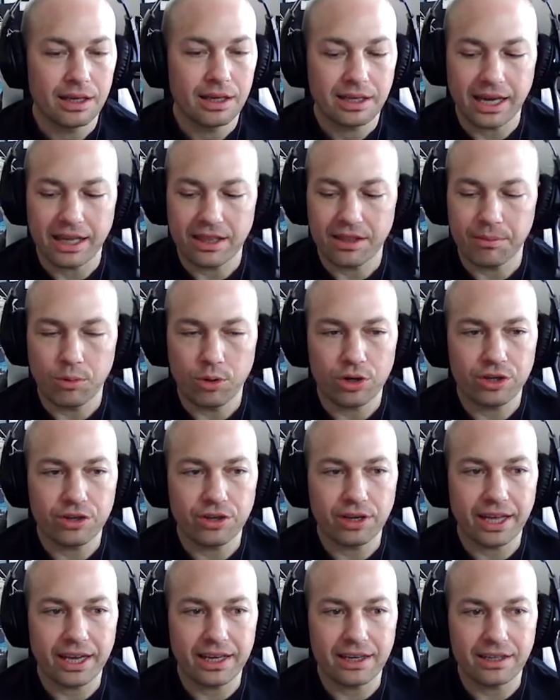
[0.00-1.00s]
Yeah, the more you
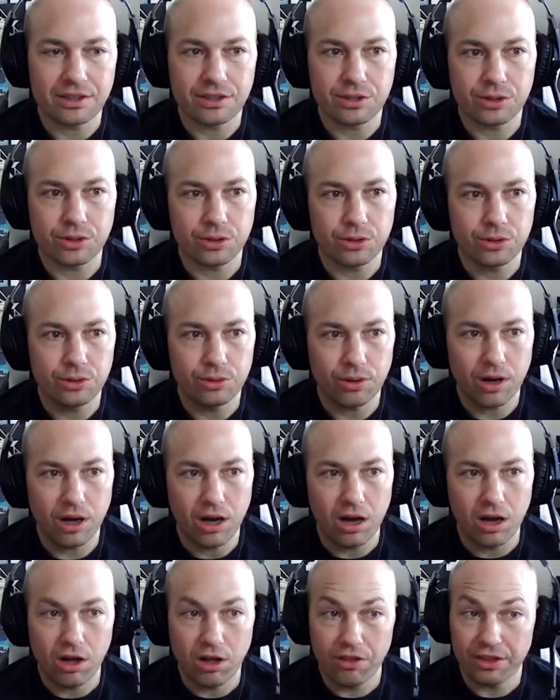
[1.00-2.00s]
get into
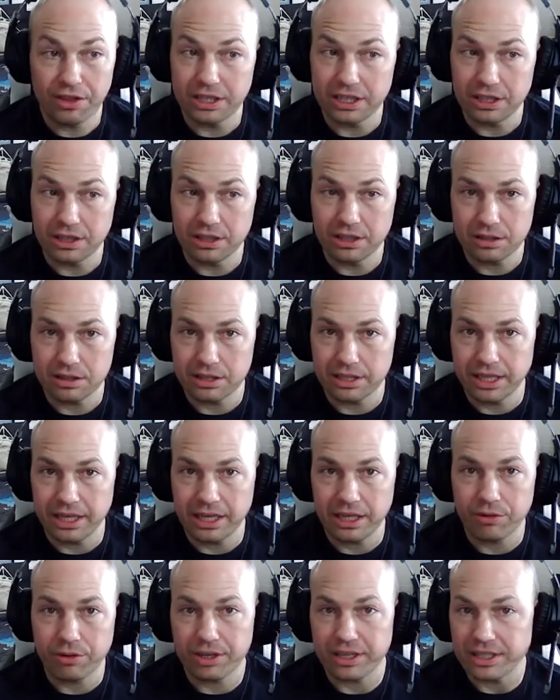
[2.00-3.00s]
all the little
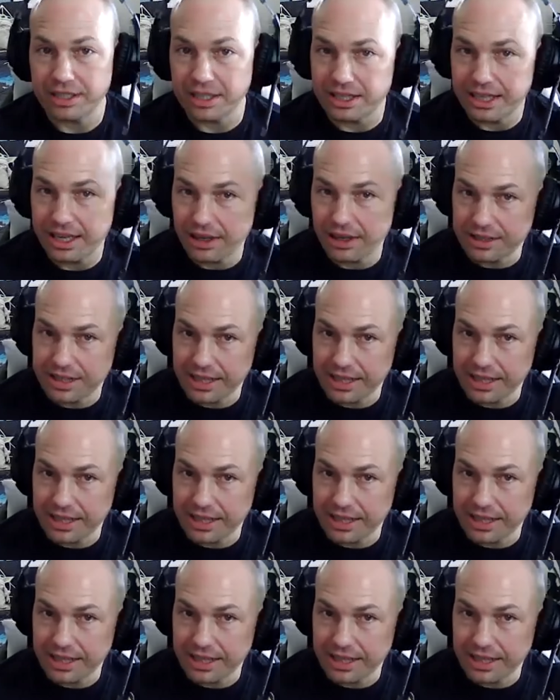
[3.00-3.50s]
nitty gritty details,